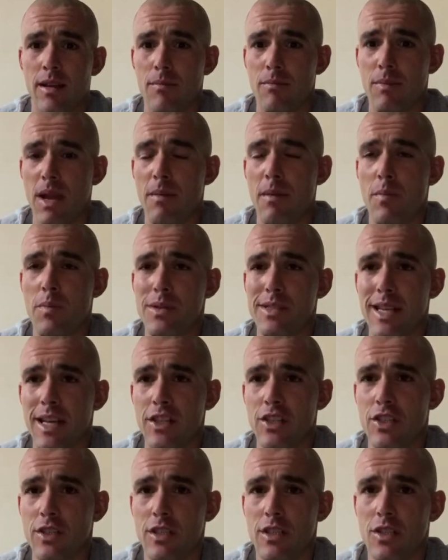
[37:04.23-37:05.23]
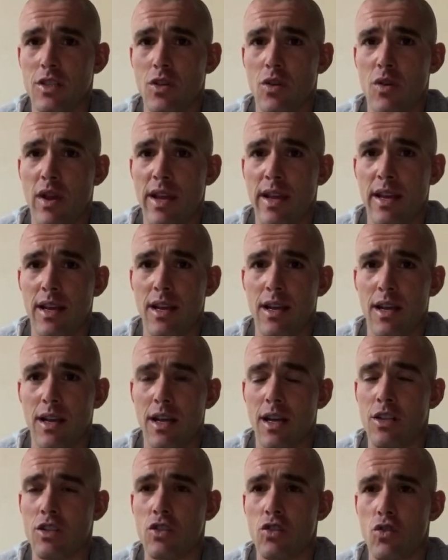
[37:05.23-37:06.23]
maybe potentially doing a,
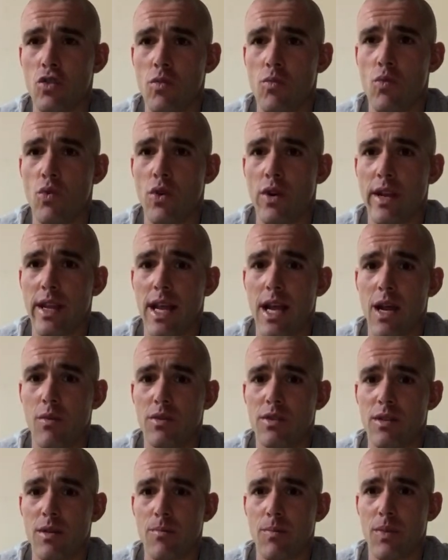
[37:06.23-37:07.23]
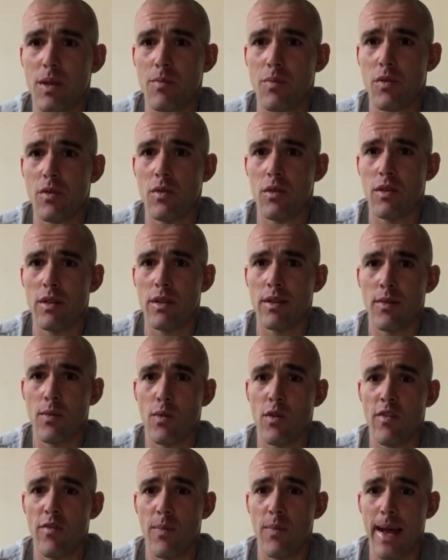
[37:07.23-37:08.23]
uh, a Zoom workout with some people in the
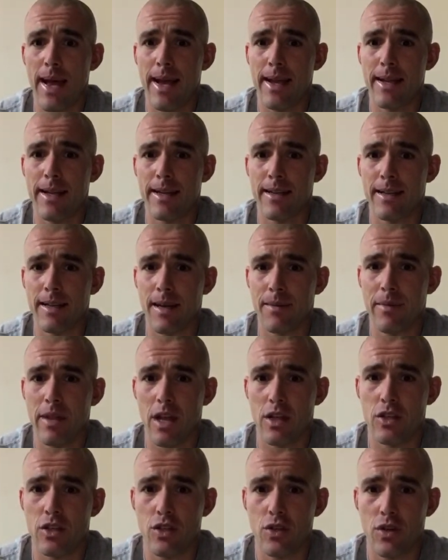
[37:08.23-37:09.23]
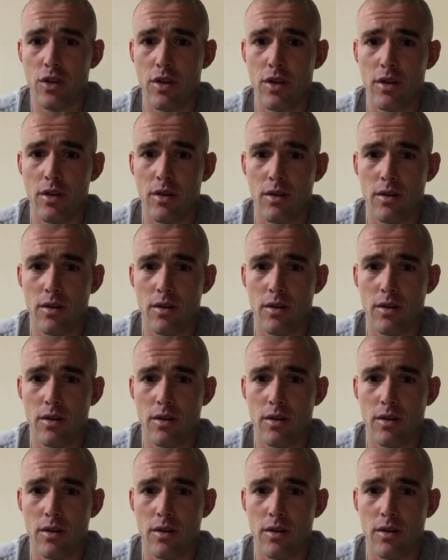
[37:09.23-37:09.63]
Wolf Pack. I'm not sure.